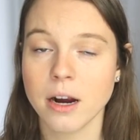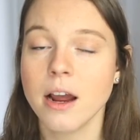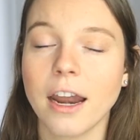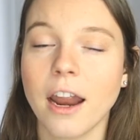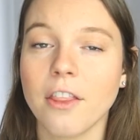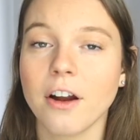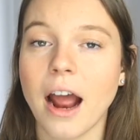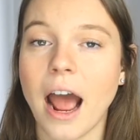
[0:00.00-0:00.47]

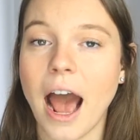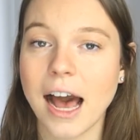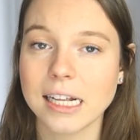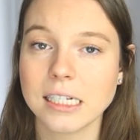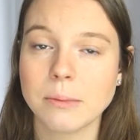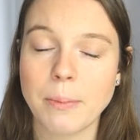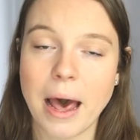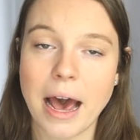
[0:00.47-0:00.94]
Another
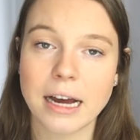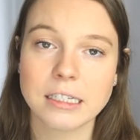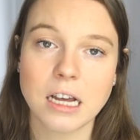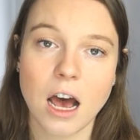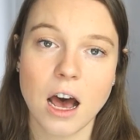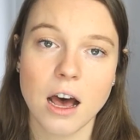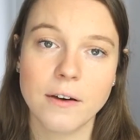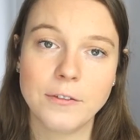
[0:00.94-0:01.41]
aspect
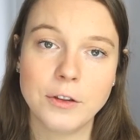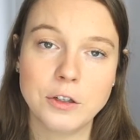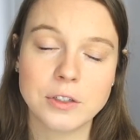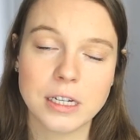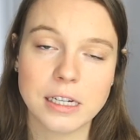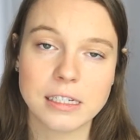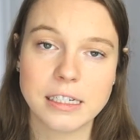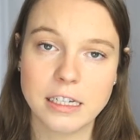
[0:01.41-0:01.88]
of
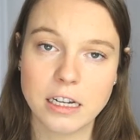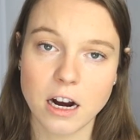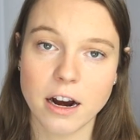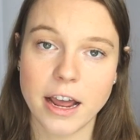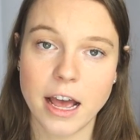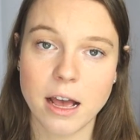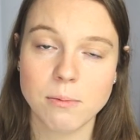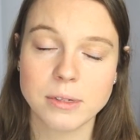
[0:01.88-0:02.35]
using
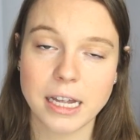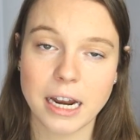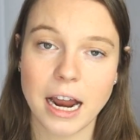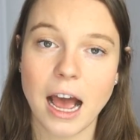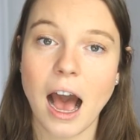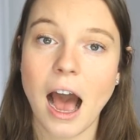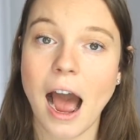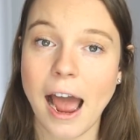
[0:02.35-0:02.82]
CRMs that I
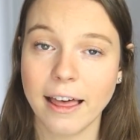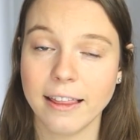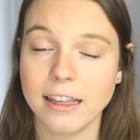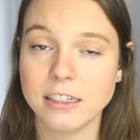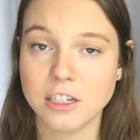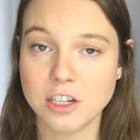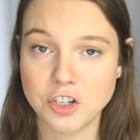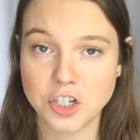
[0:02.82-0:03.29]
highly
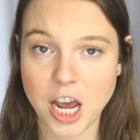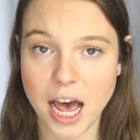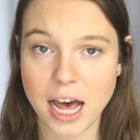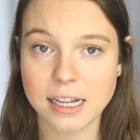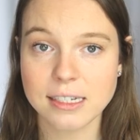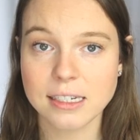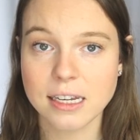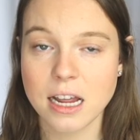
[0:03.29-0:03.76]

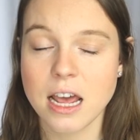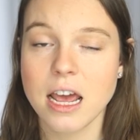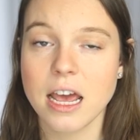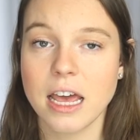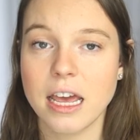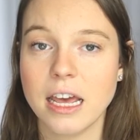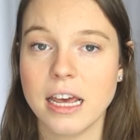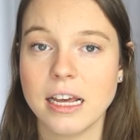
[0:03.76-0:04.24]
suggest
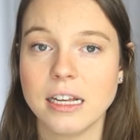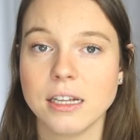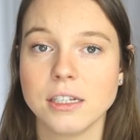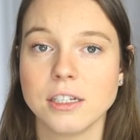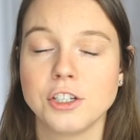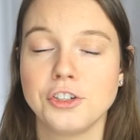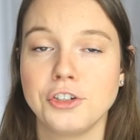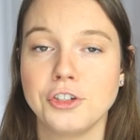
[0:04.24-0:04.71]

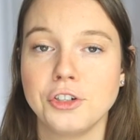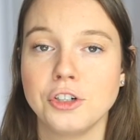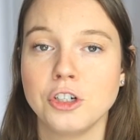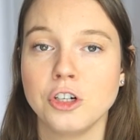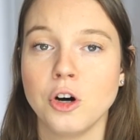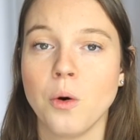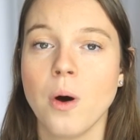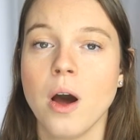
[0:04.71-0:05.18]
is
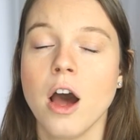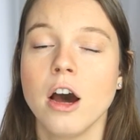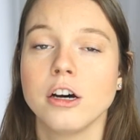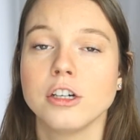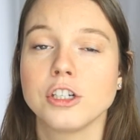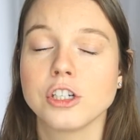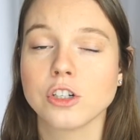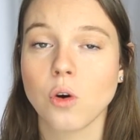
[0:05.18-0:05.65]
to
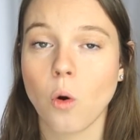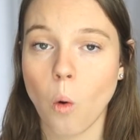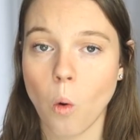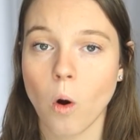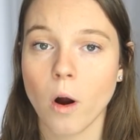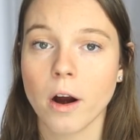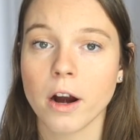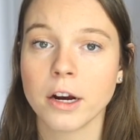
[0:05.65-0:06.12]

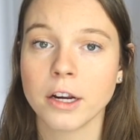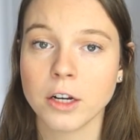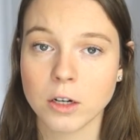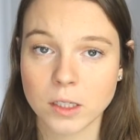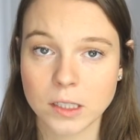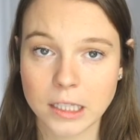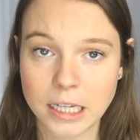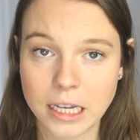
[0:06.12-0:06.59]
score
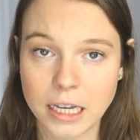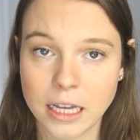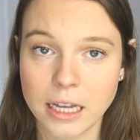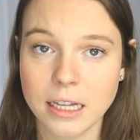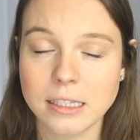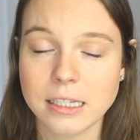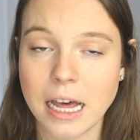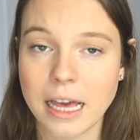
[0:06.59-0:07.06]
your
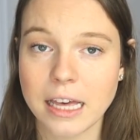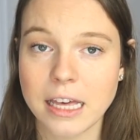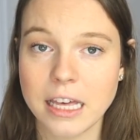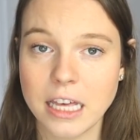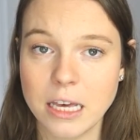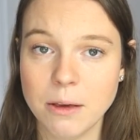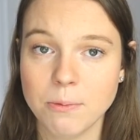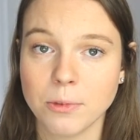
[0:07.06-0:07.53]
leads and
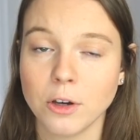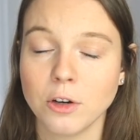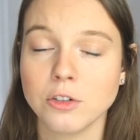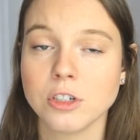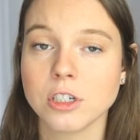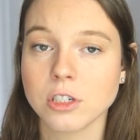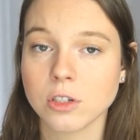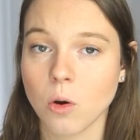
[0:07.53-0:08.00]
keep
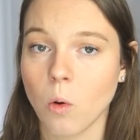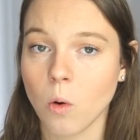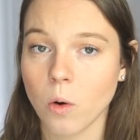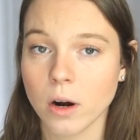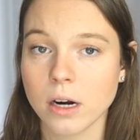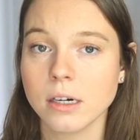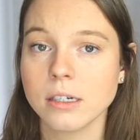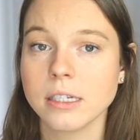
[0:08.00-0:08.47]
those
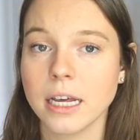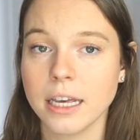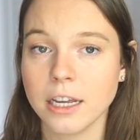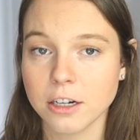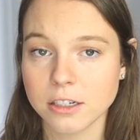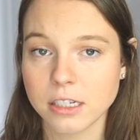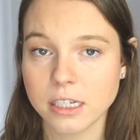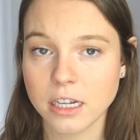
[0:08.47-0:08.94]
scores in
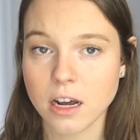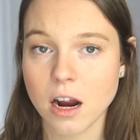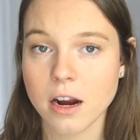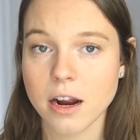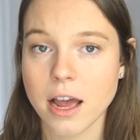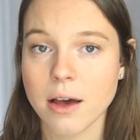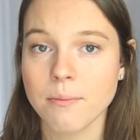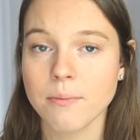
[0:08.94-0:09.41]
your
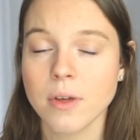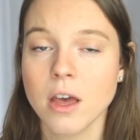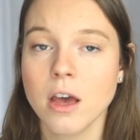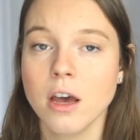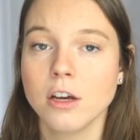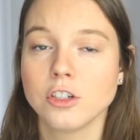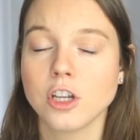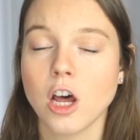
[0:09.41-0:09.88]
CRM.
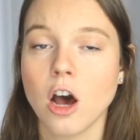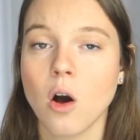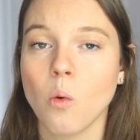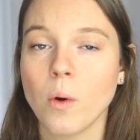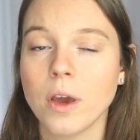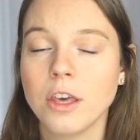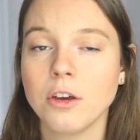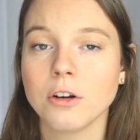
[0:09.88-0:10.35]
So
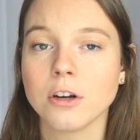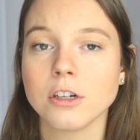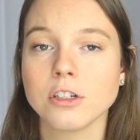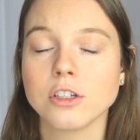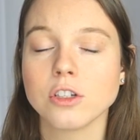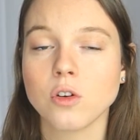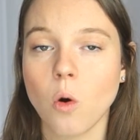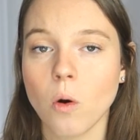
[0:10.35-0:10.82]
when you're
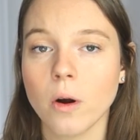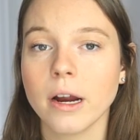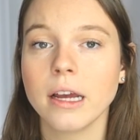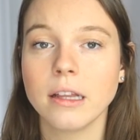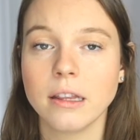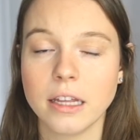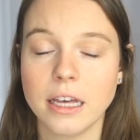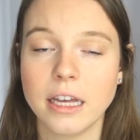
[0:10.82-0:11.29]

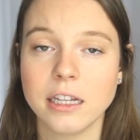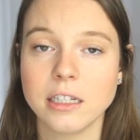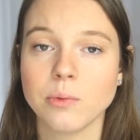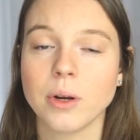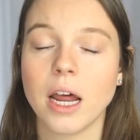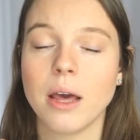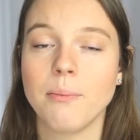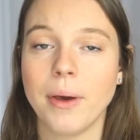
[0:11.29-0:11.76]
scoring leads,
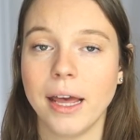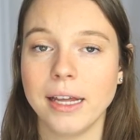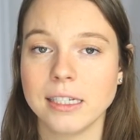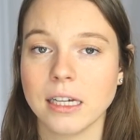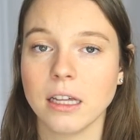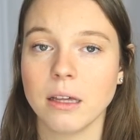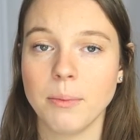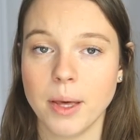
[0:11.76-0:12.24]
what I
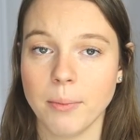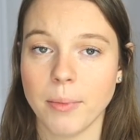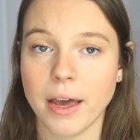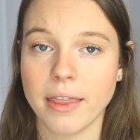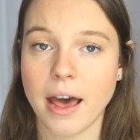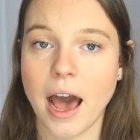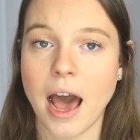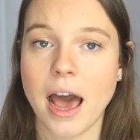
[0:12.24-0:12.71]
basically mean by
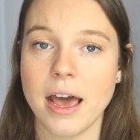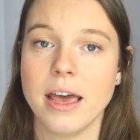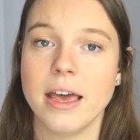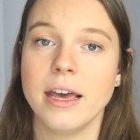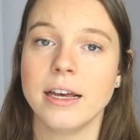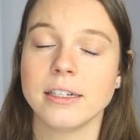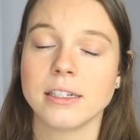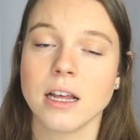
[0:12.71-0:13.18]
that
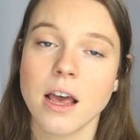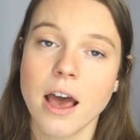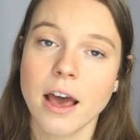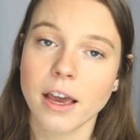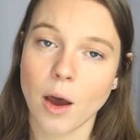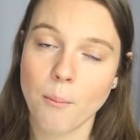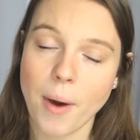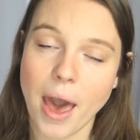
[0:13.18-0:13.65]
is
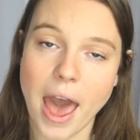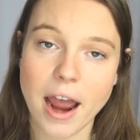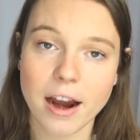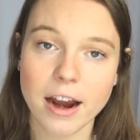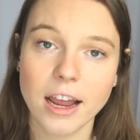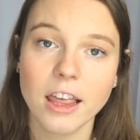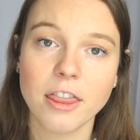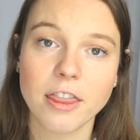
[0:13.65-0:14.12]

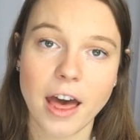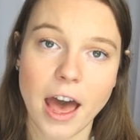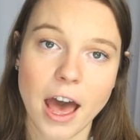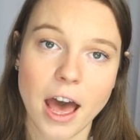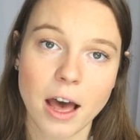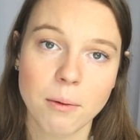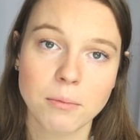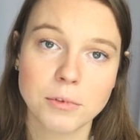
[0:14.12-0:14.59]
comparing
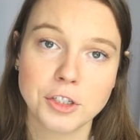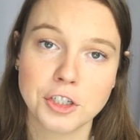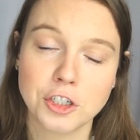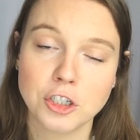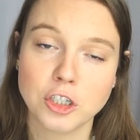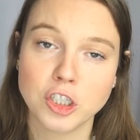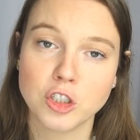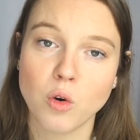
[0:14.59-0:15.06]
them
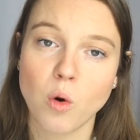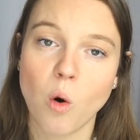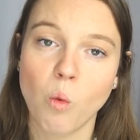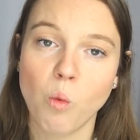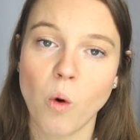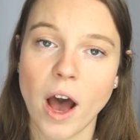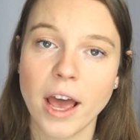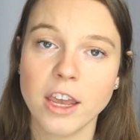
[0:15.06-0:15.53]
to
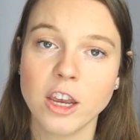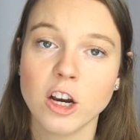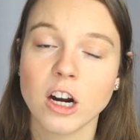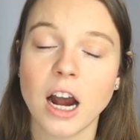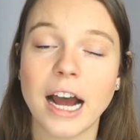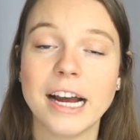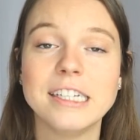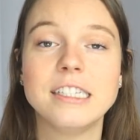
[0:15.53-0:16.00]
what
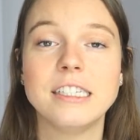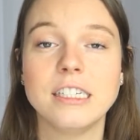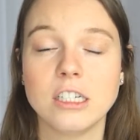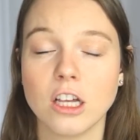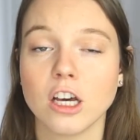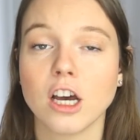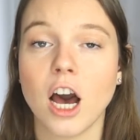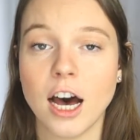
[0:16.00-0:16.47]
your
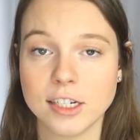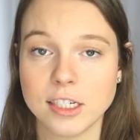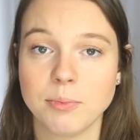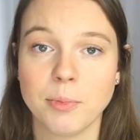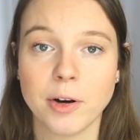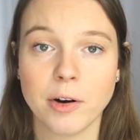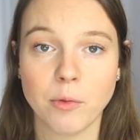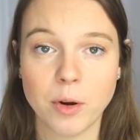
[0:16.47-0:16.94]
ideal
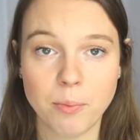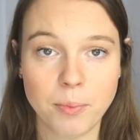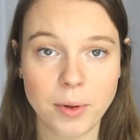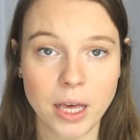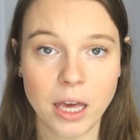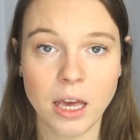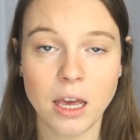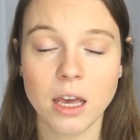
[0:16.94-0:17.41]
customer would
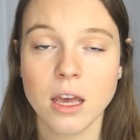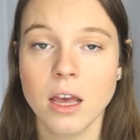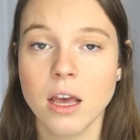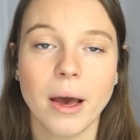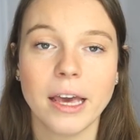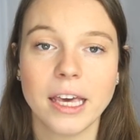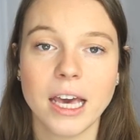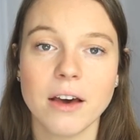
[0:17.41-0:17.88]
be.
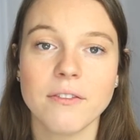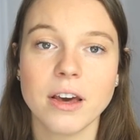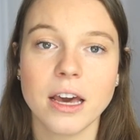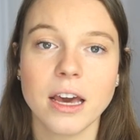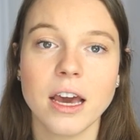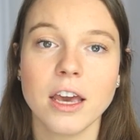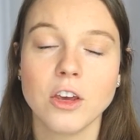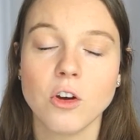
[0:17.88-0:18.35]
By
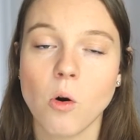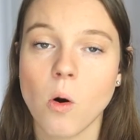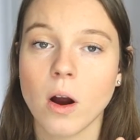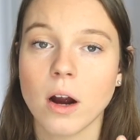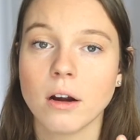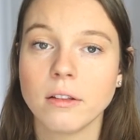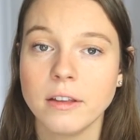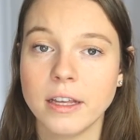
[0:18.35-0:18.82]
giving
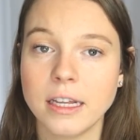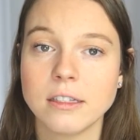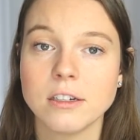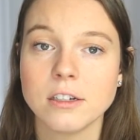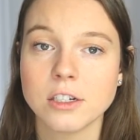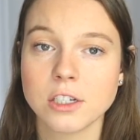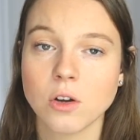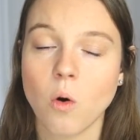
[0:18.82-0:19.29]
your leads
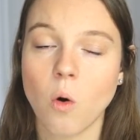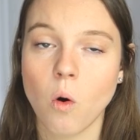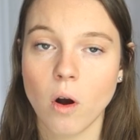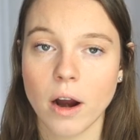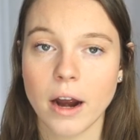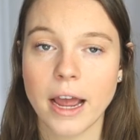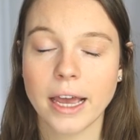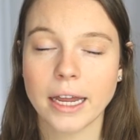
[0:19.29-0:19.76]
a
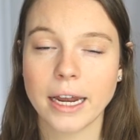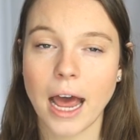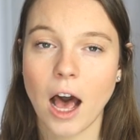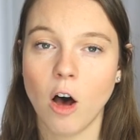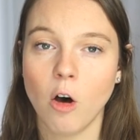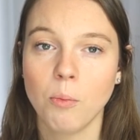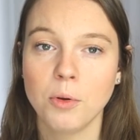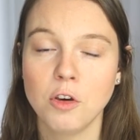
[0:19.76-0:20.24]
score, it can
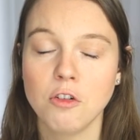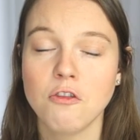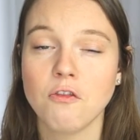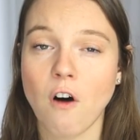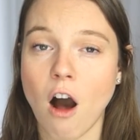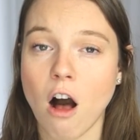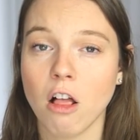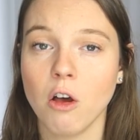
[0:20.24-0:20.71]
help you
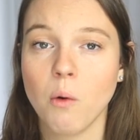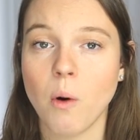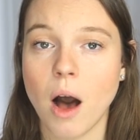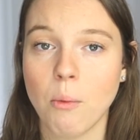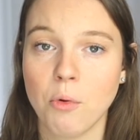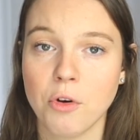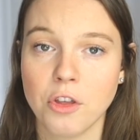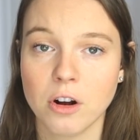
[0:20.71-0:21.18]
follow
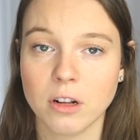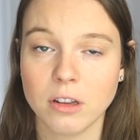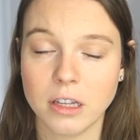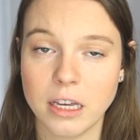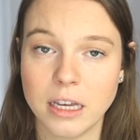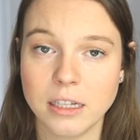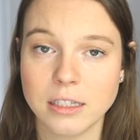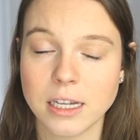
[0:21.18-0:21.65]
up with your
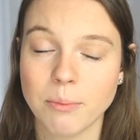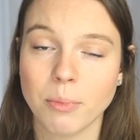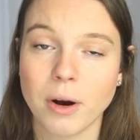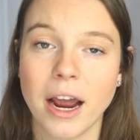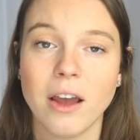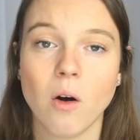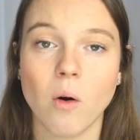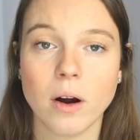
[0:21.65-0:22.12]
leads and
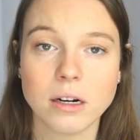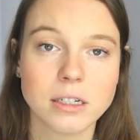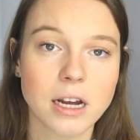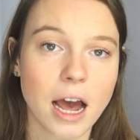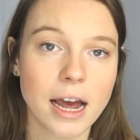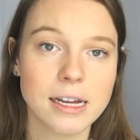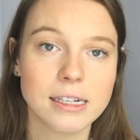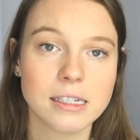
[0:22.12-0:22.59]

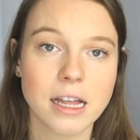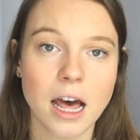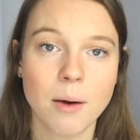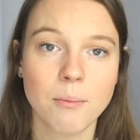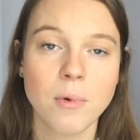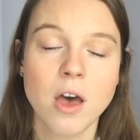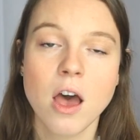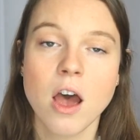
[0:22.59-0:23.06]
prioritize them.